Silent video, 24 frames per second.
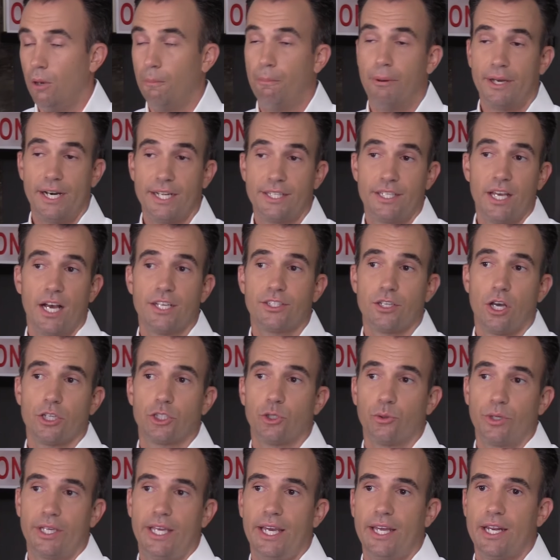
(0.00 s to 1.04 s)
But it does
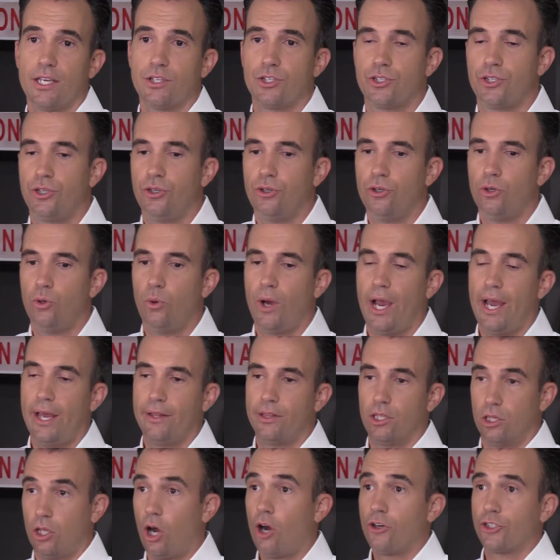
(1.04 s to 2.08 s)
also get us to
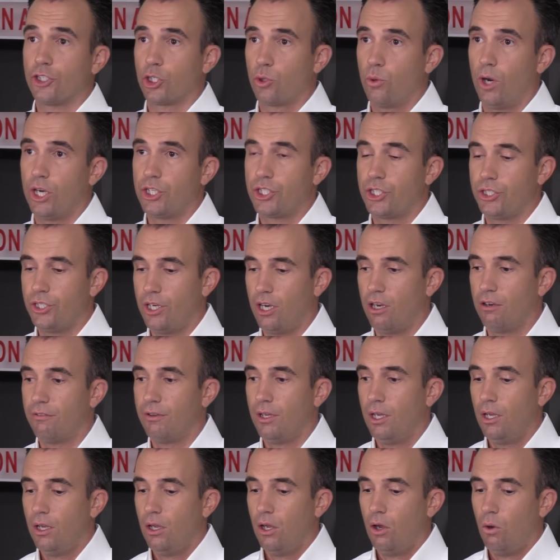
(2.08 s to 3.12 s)
the larger question of
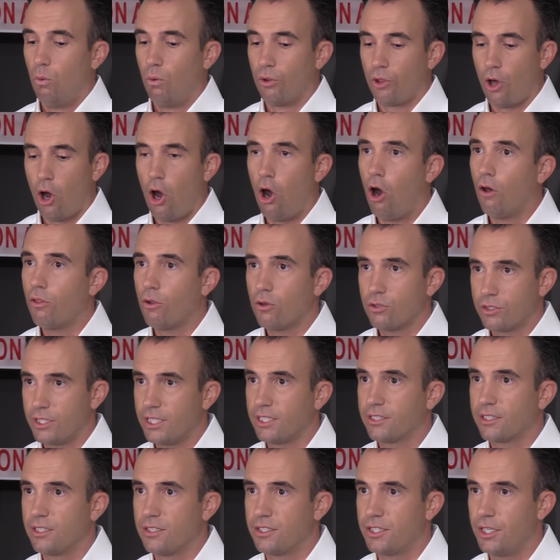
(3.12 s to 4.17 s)
with all those
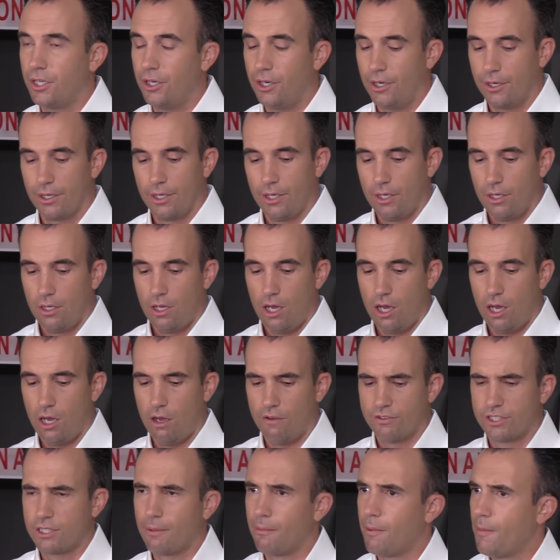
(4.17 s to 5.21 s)
things considered,
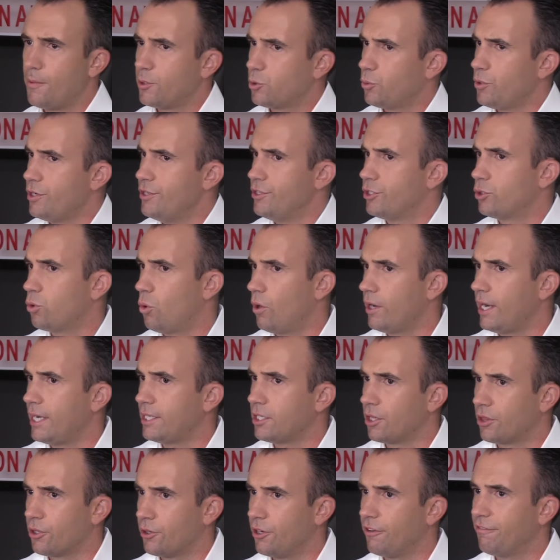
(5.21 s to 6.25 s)
of uh, somewhere between 28
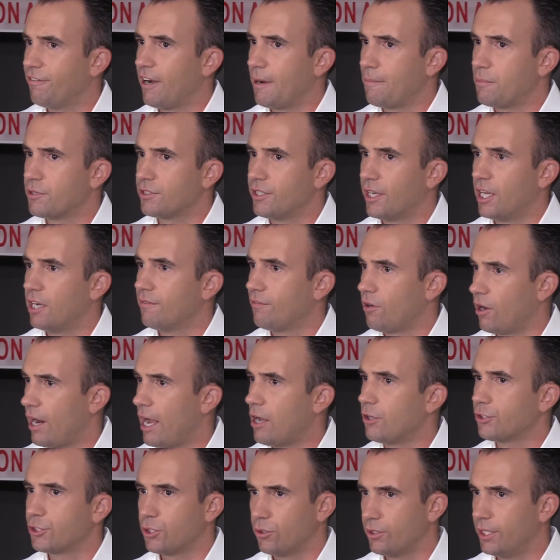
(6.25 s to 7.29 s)
to 35% of our
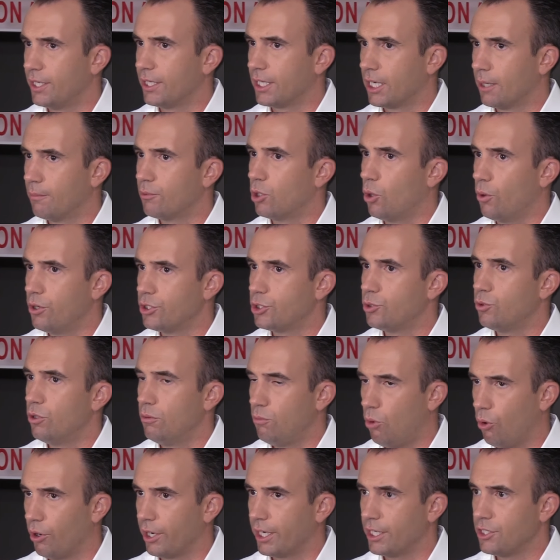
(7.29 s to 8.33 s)
household income going to a
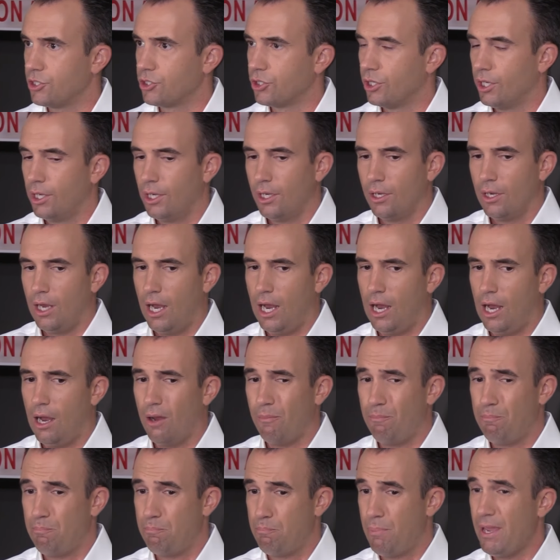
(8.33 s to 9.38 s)
mortgage,
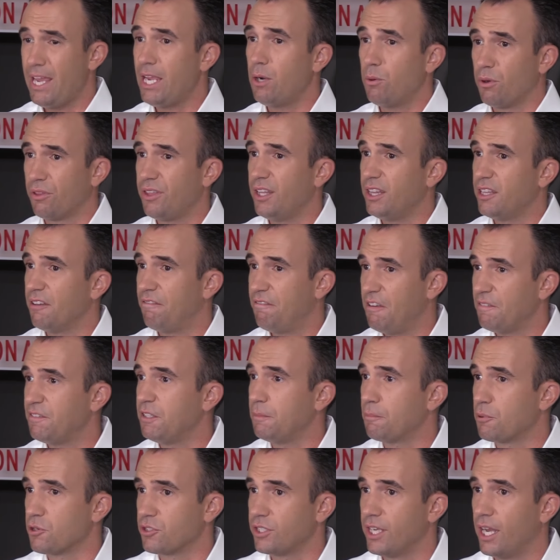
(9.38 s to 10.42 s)
uh, being within the
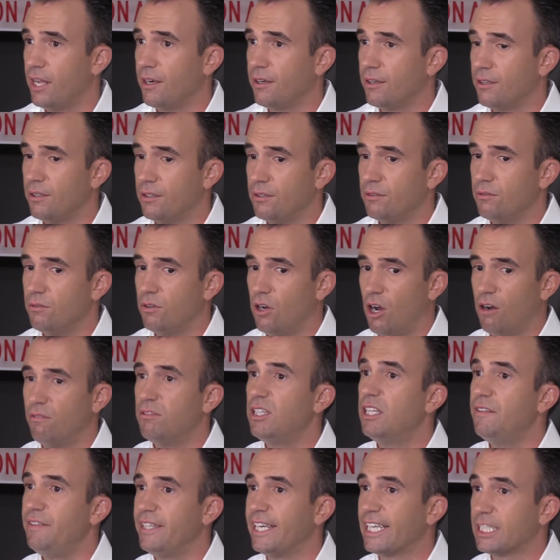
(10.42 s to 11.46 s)
50% of
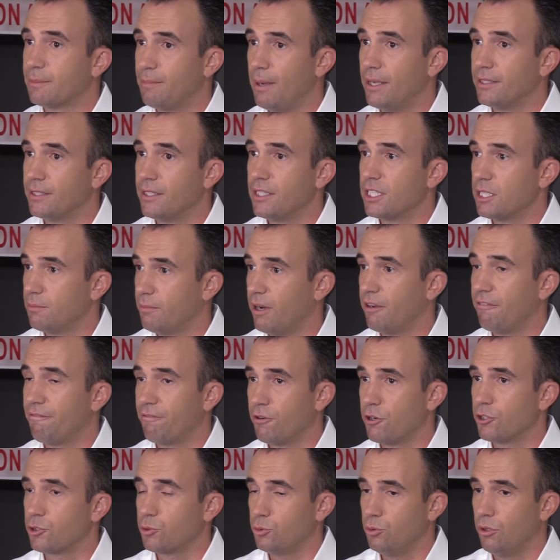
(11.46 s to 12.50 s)
living expenses in my
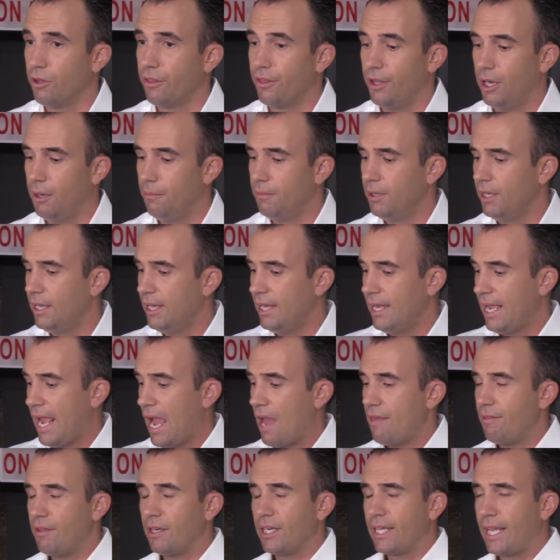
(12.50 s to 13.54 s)
first rule of thumb,
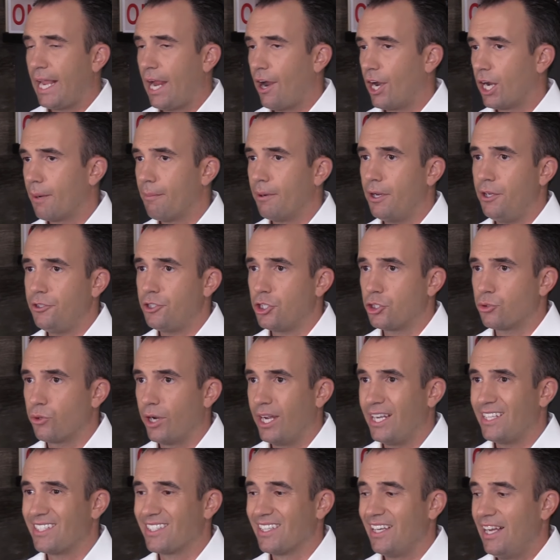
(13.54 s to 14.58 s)
and then caring about interest
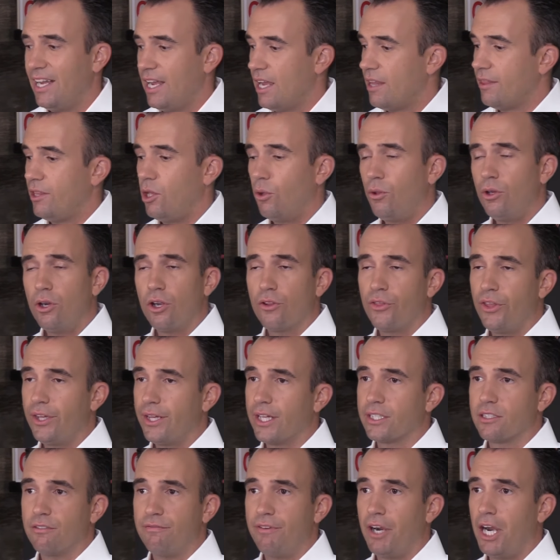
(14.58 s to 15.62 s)
rates. The only other thing
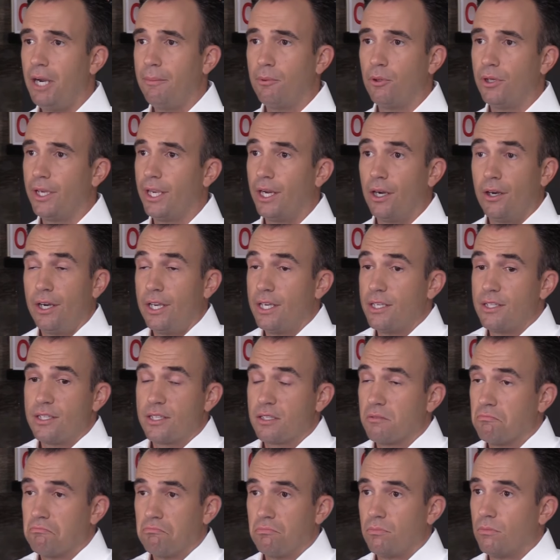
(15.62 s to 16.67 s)
that's a variable here
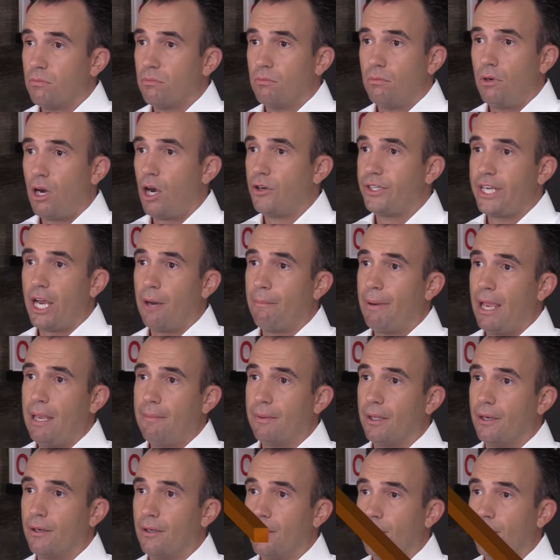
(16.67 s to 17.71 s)
is our down payment.